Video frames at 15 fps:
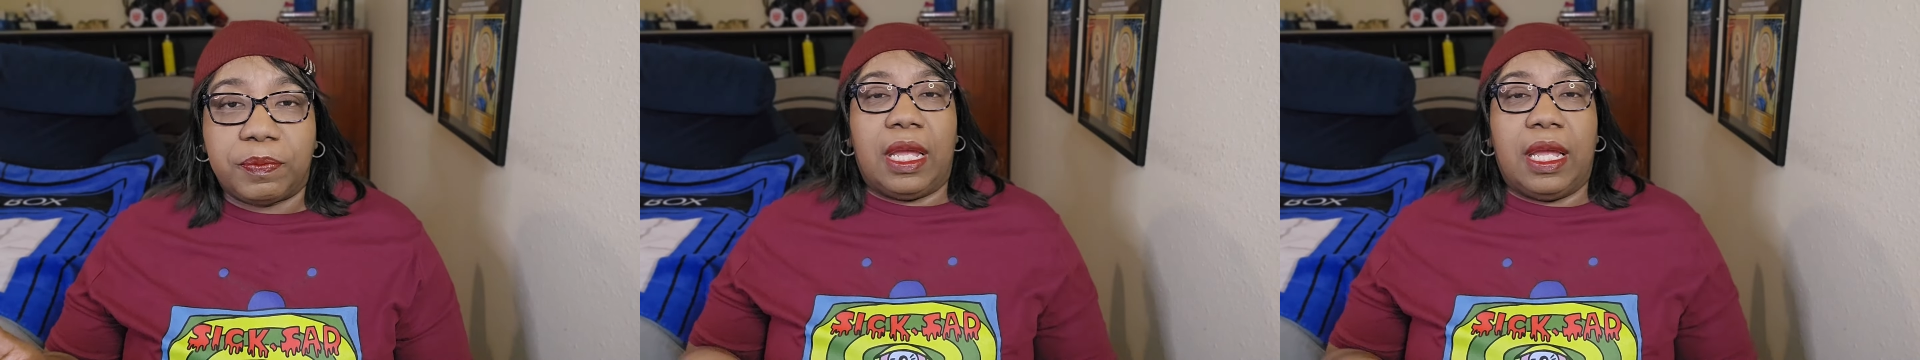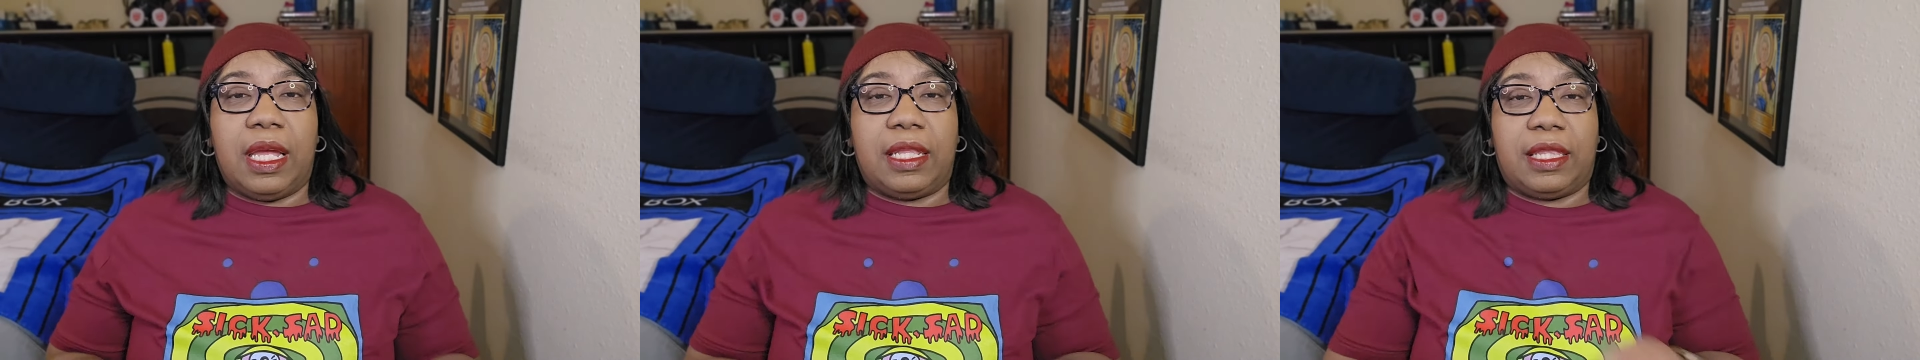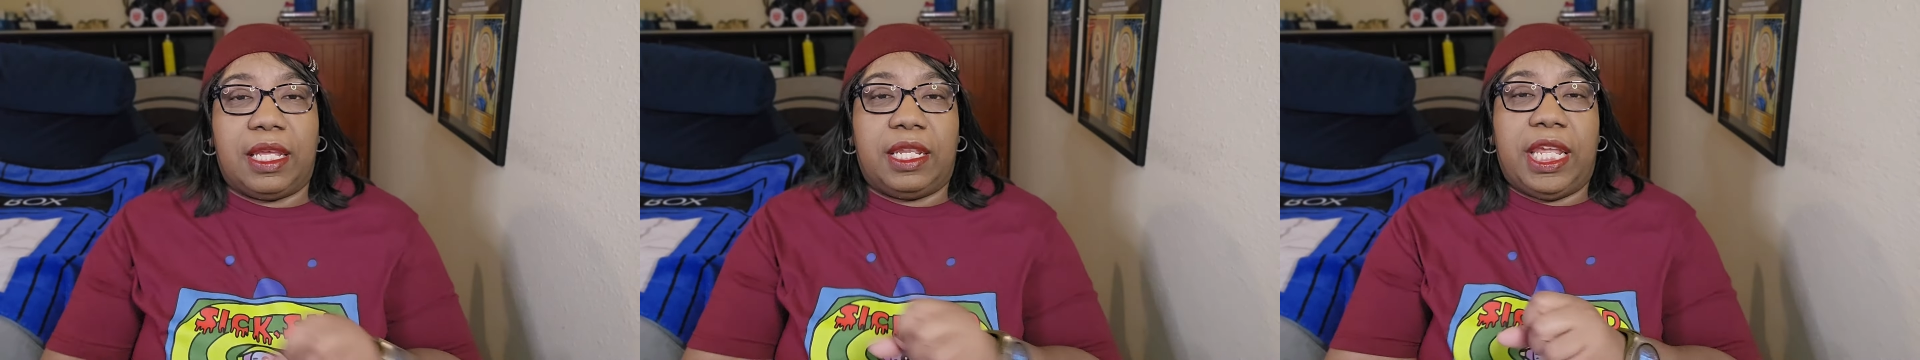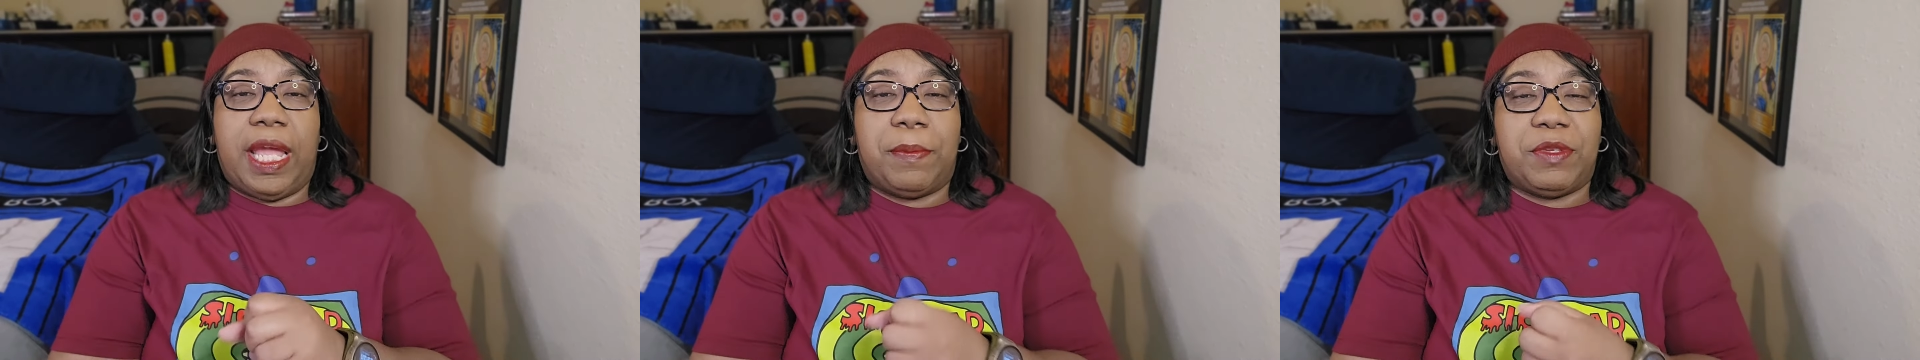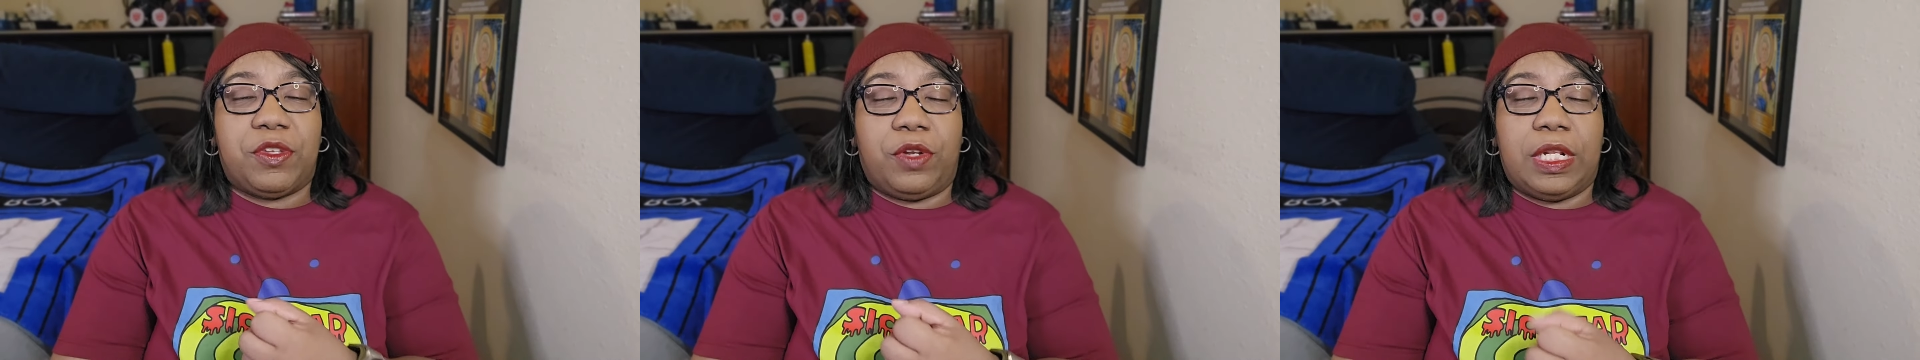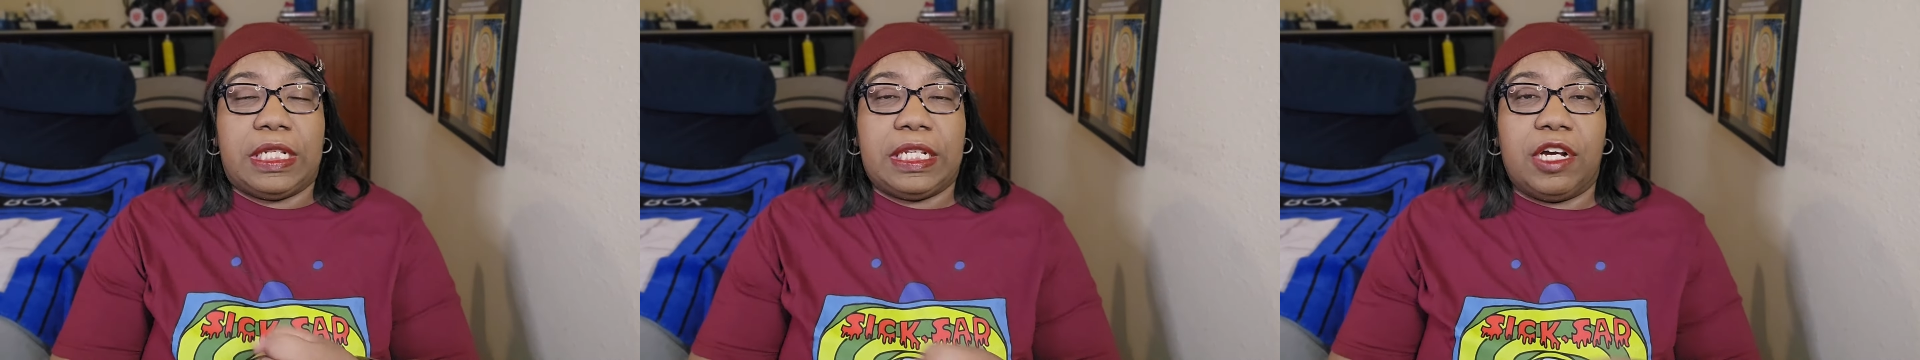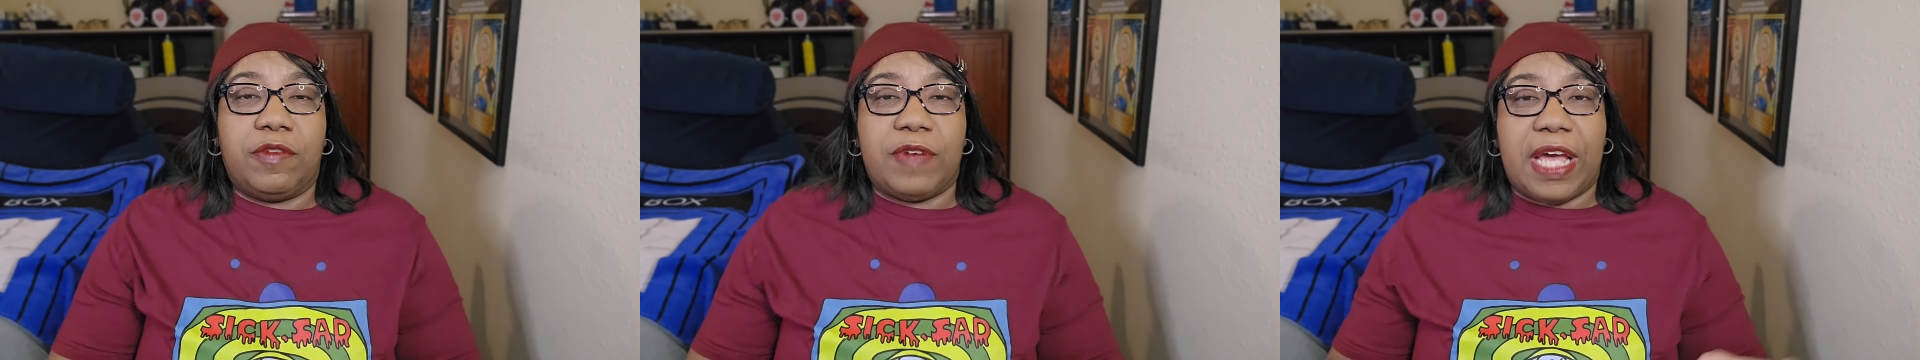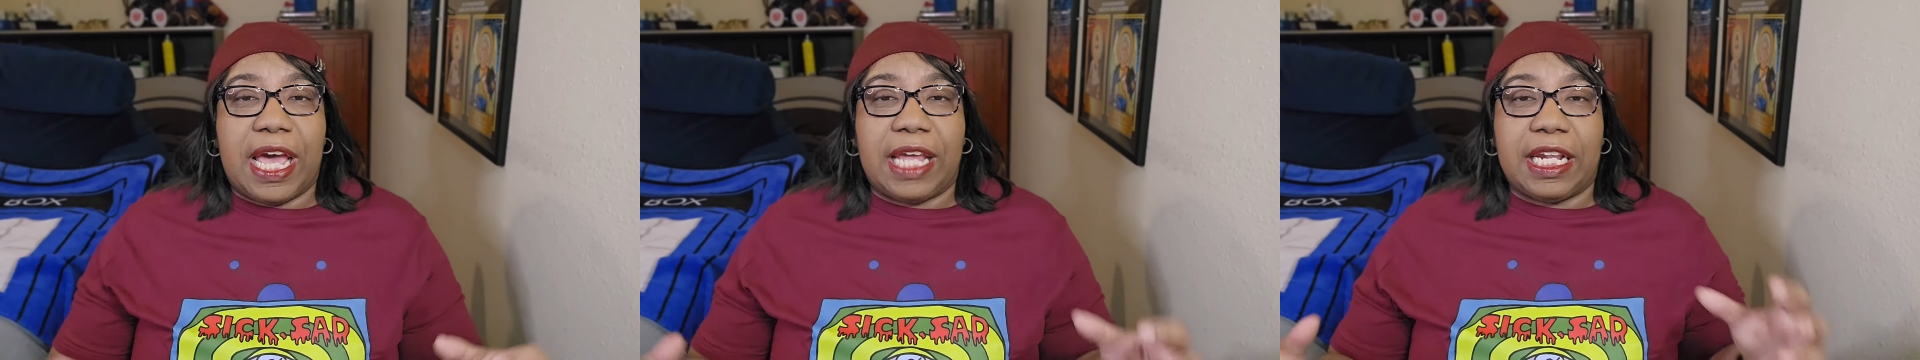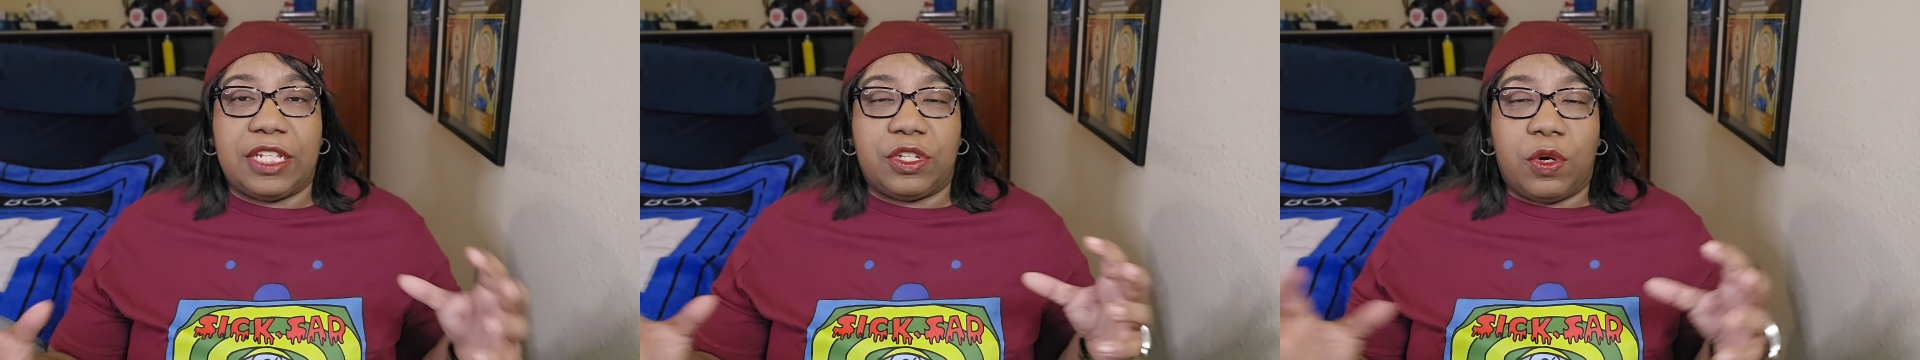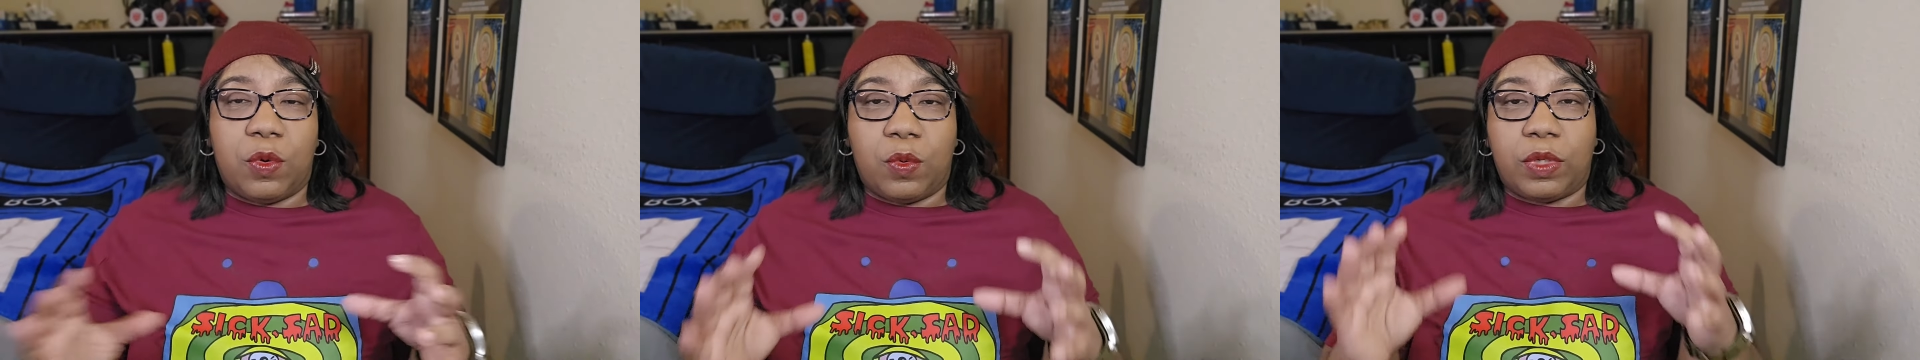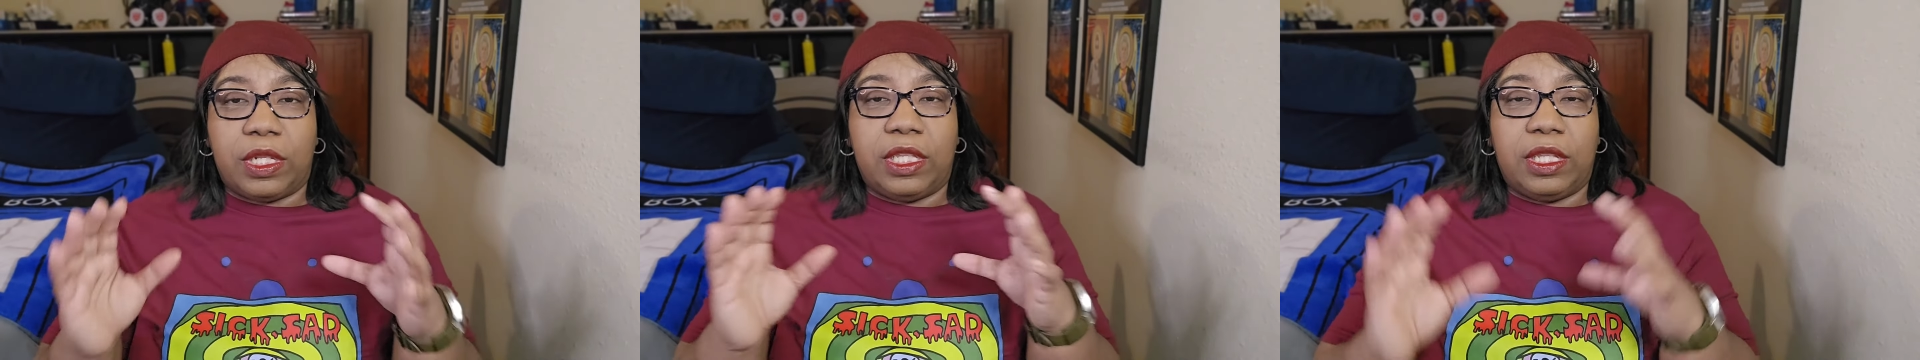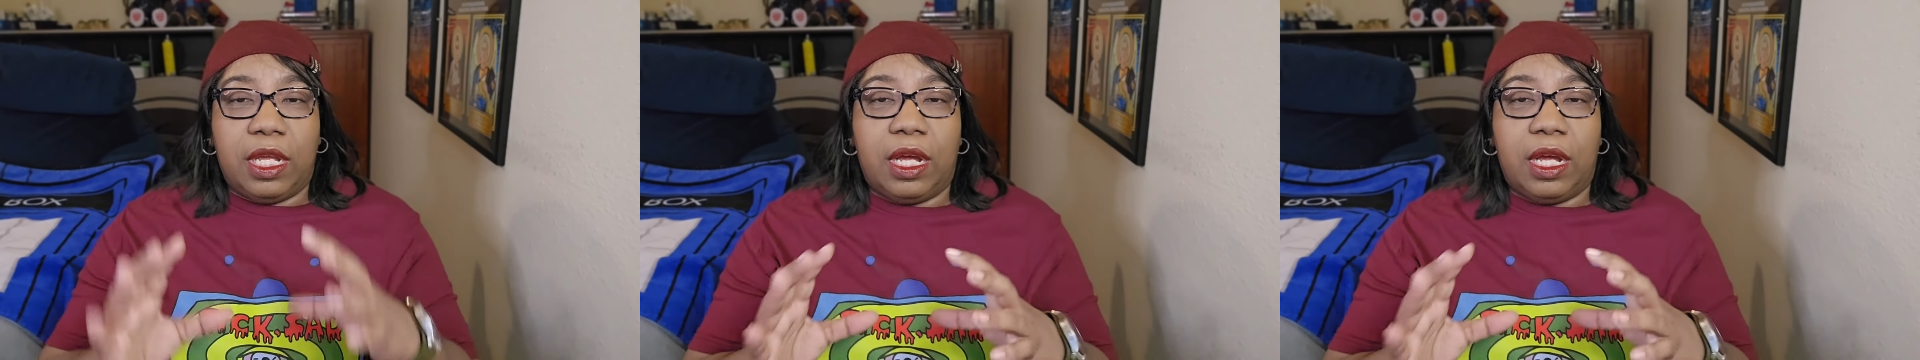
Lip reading: And then the episode itself had its own